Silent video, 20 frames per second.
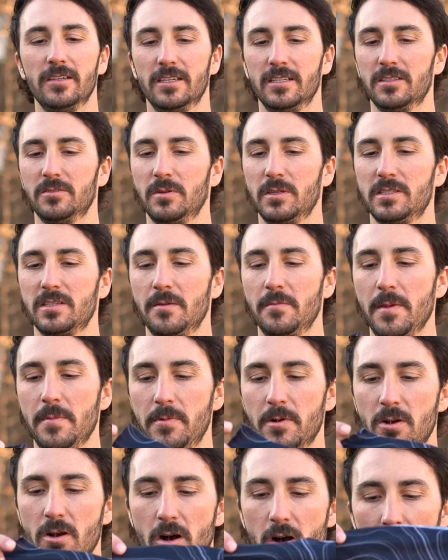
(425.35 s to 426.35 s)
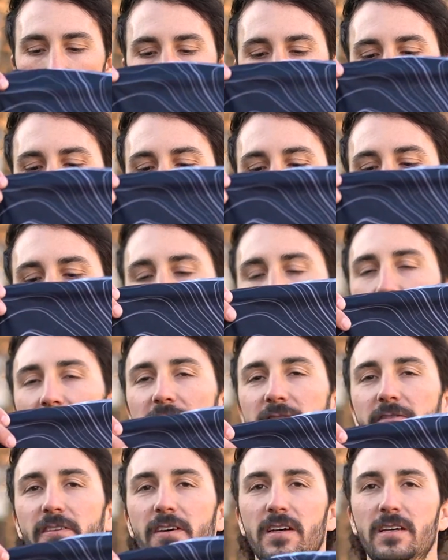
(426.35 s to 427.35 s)
is what some people call them, or a
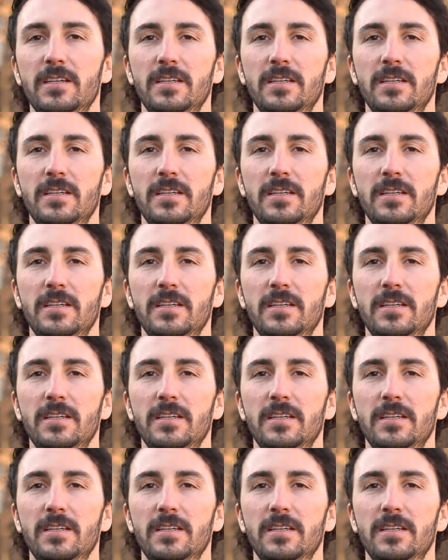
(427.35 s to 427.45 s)
buff.